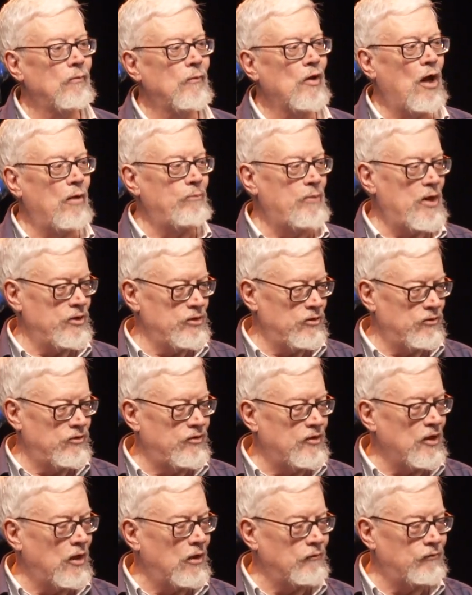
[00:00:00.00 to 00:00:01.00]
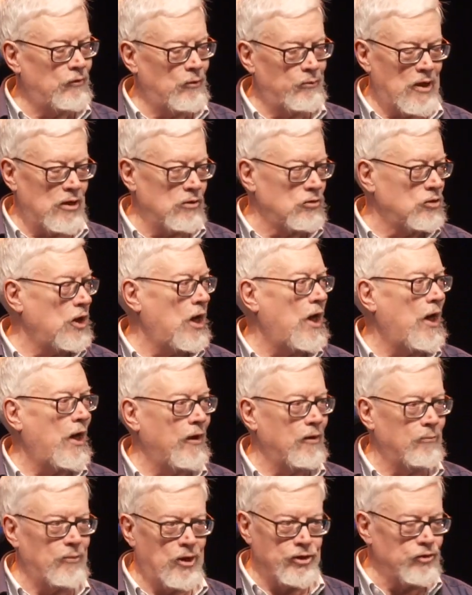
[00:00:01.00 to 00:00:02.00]
about yourself, about God,
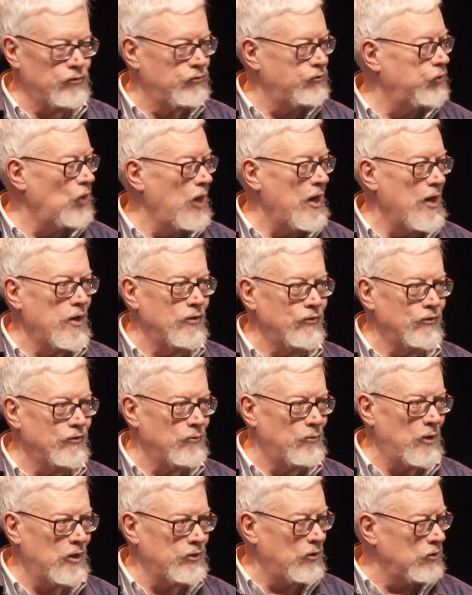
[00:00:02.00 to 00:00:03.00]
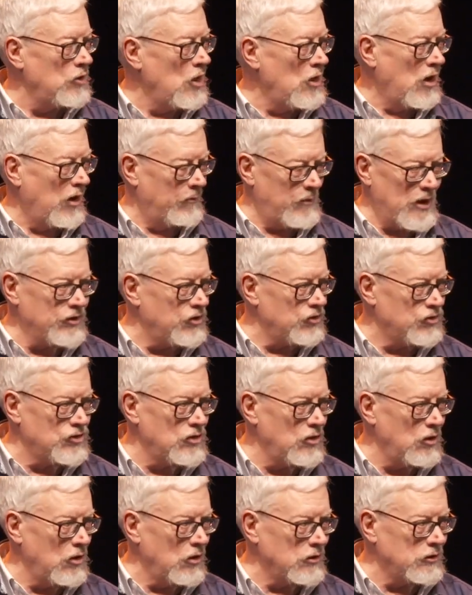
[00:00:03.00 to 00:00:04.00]
about your friends, about the
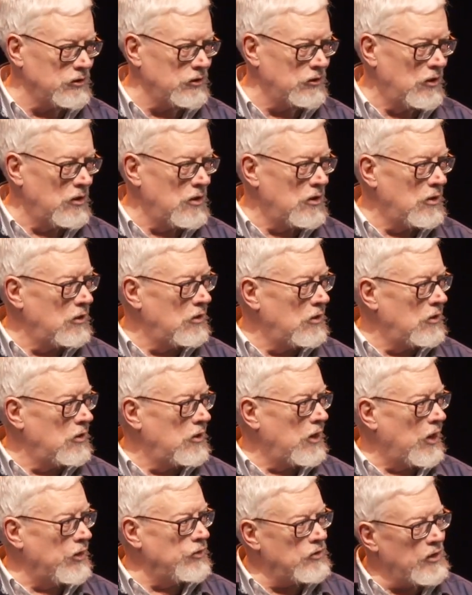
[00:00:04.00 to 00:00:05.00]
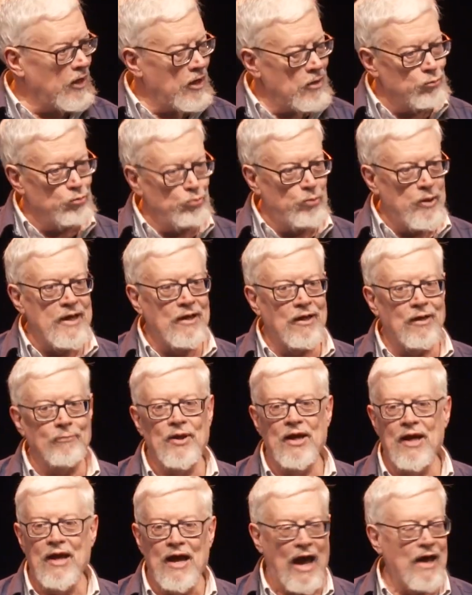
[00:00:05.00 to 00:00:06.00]
church. And you're getting beat up,
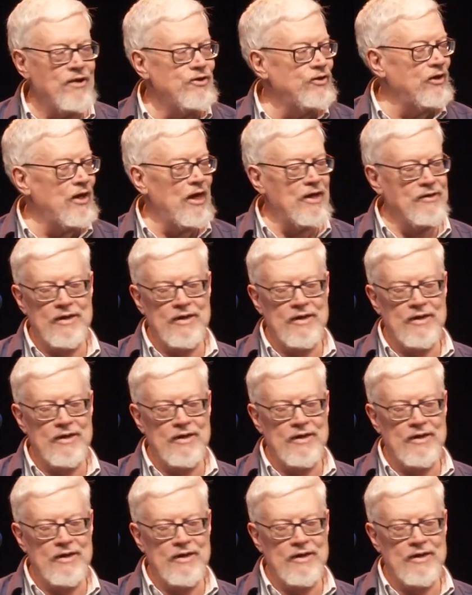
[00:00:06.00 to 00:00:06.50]
and you're not